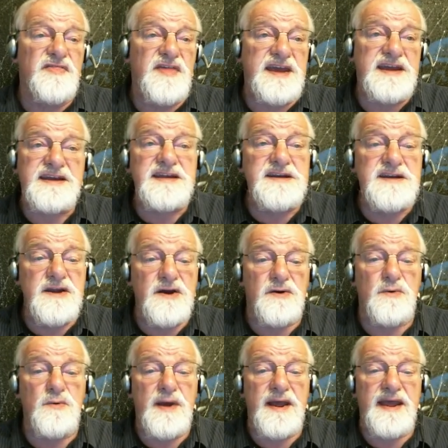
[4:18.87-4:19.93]
they can
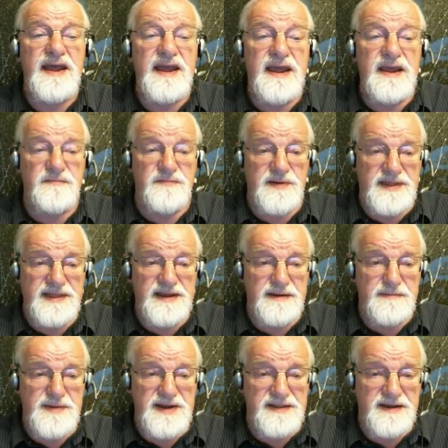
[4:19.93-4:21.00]
know everything
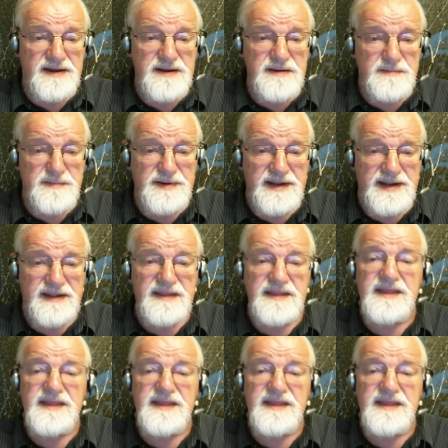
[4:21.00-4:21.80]
about the company.